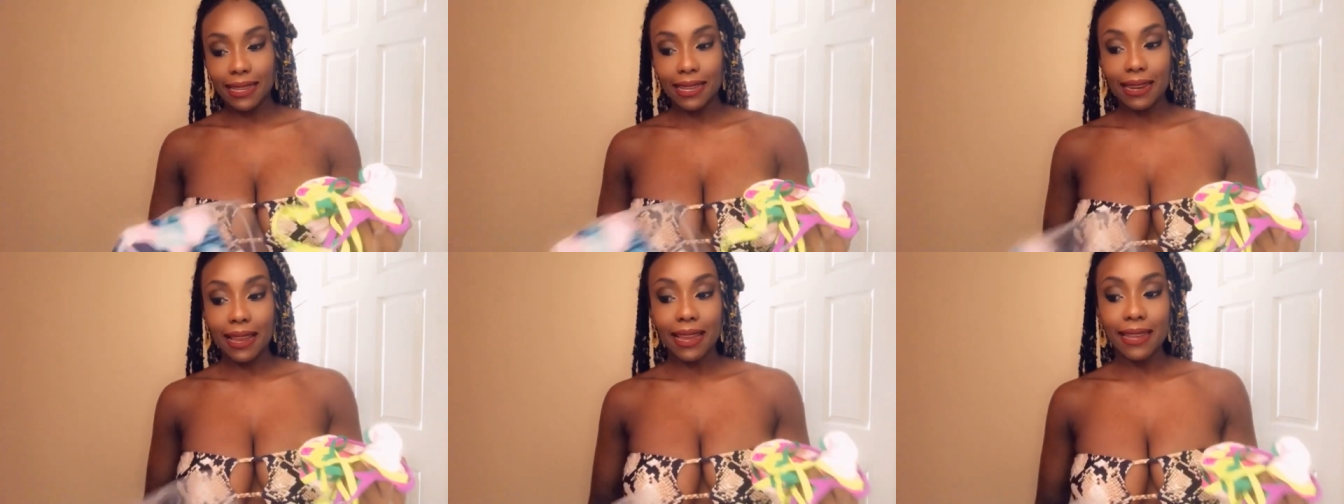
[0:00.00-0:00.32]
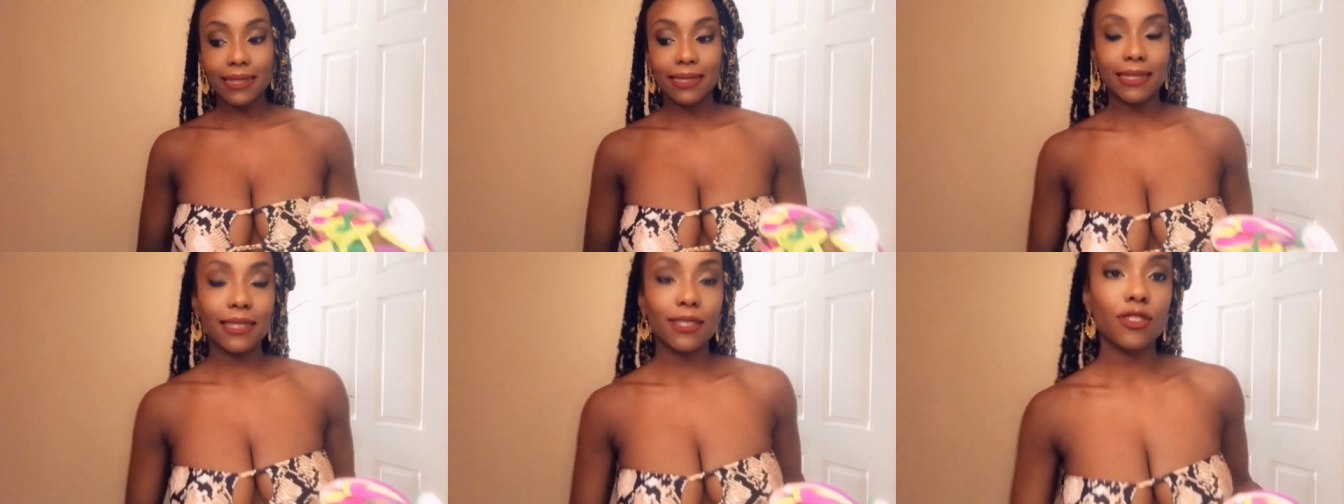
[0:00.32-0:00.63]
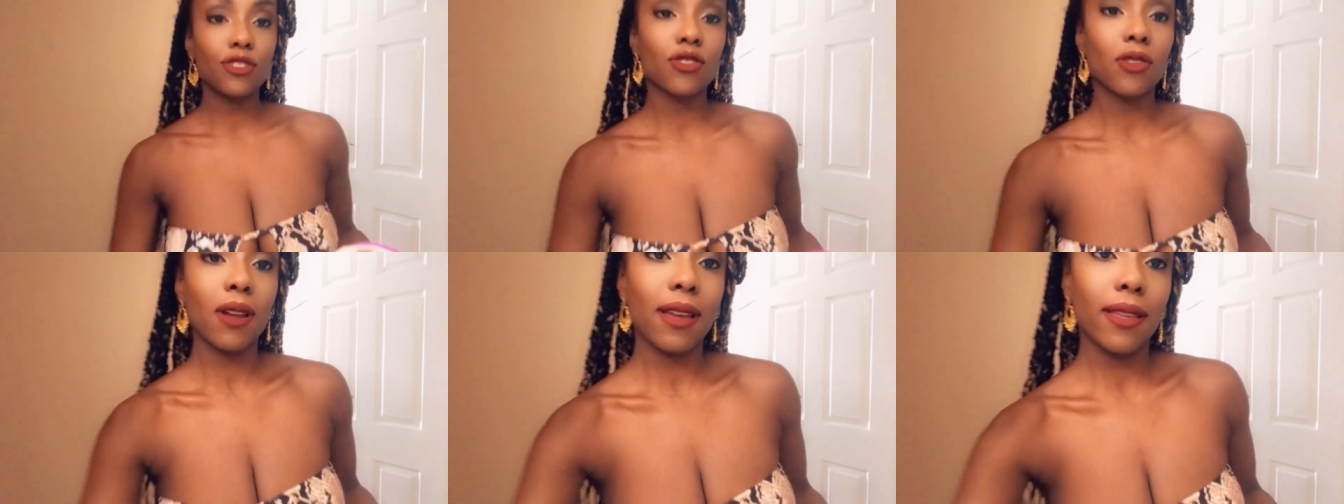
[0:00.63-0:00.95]
I did
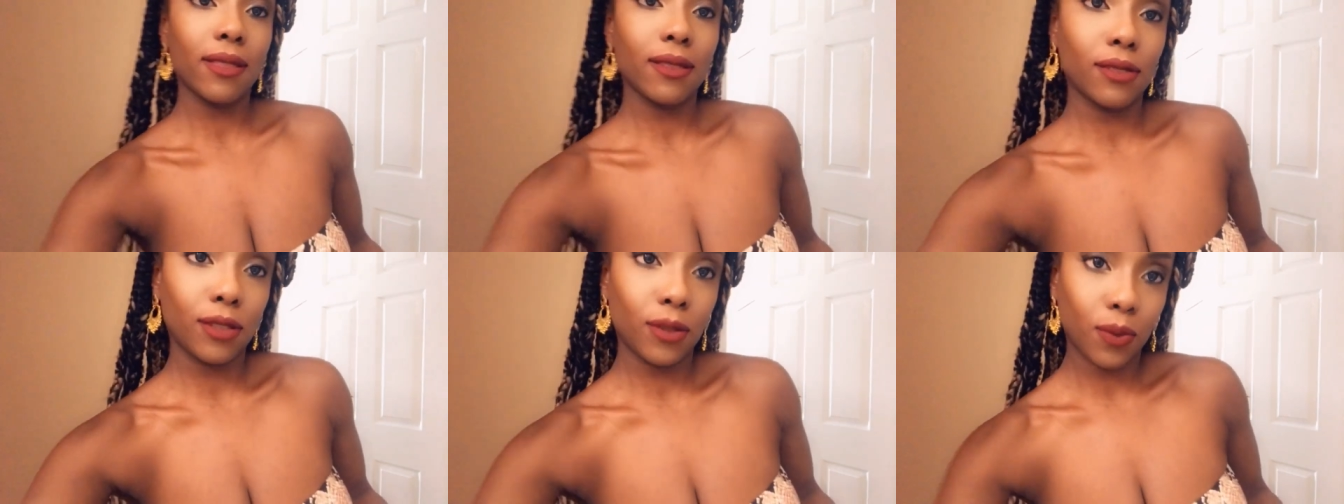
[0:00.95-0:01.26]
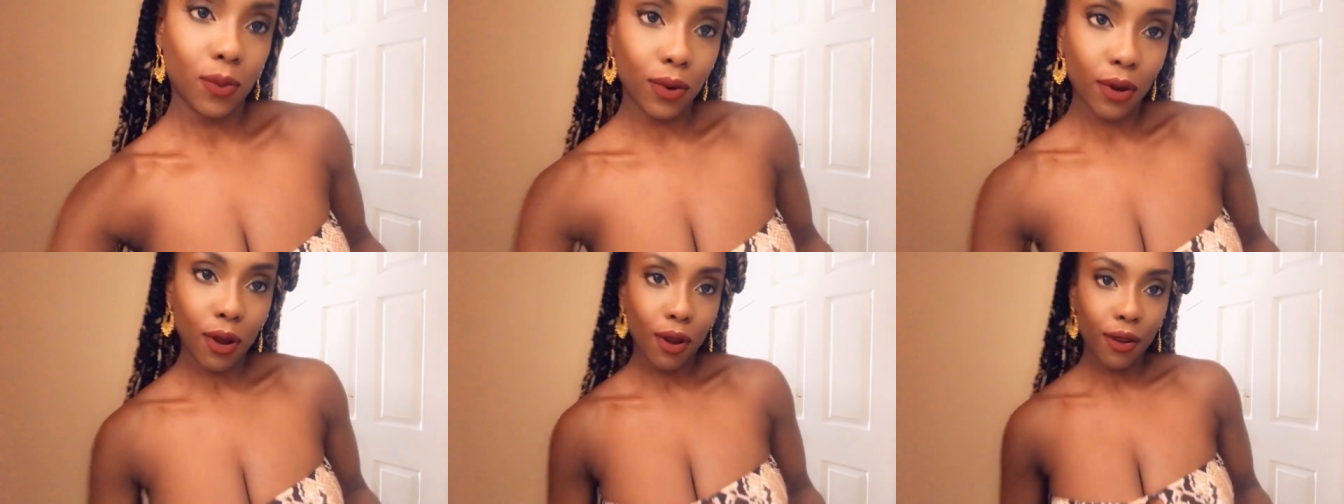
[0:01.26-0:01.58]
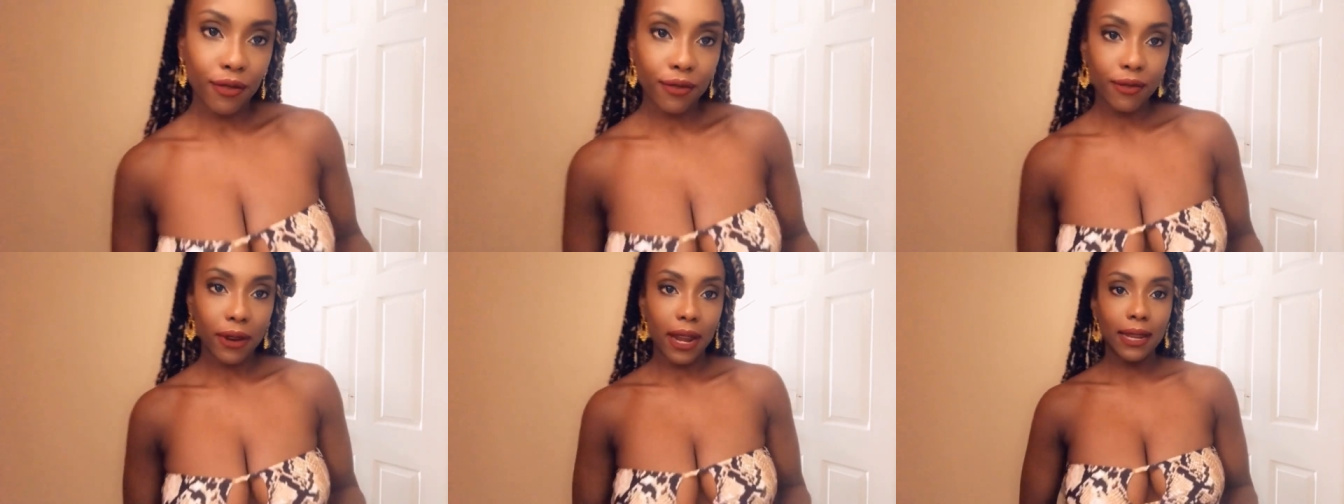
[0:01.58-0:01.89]
try this one
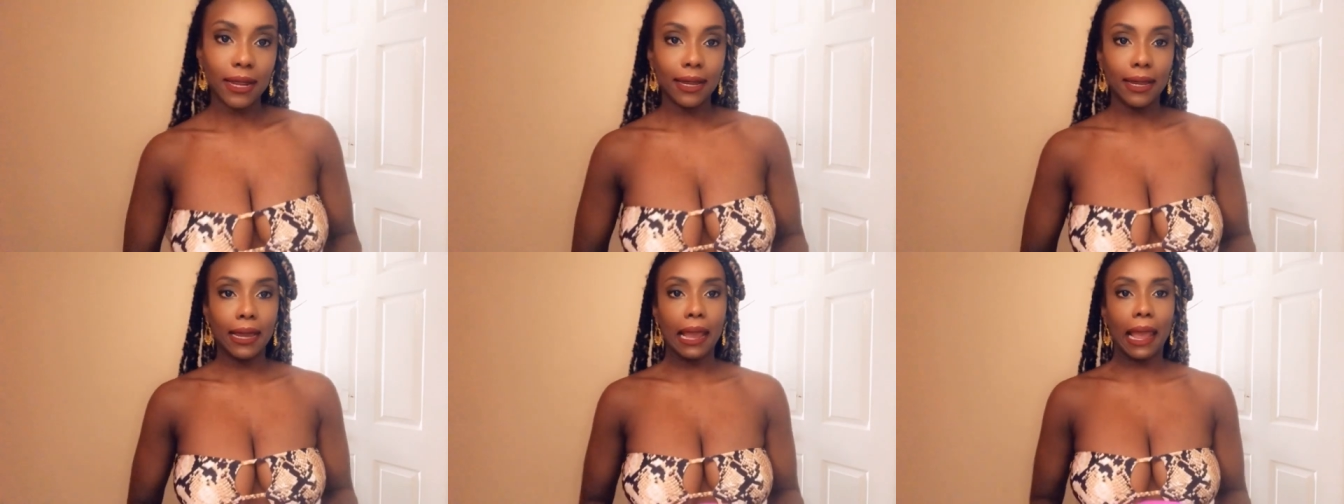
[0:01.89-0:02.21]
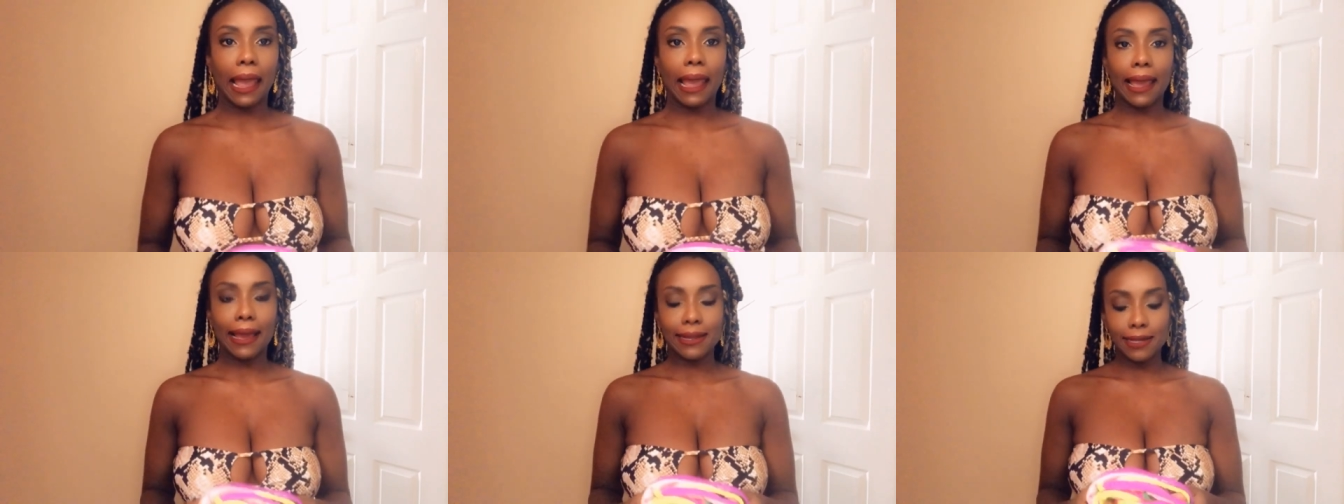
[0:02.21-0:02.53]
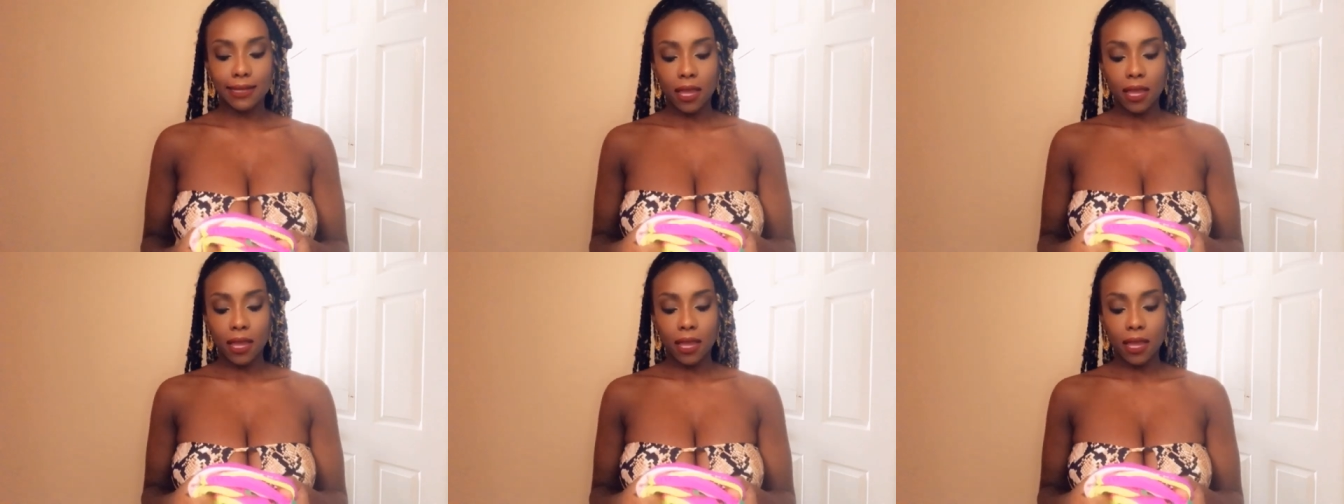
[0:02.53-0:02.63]
already, and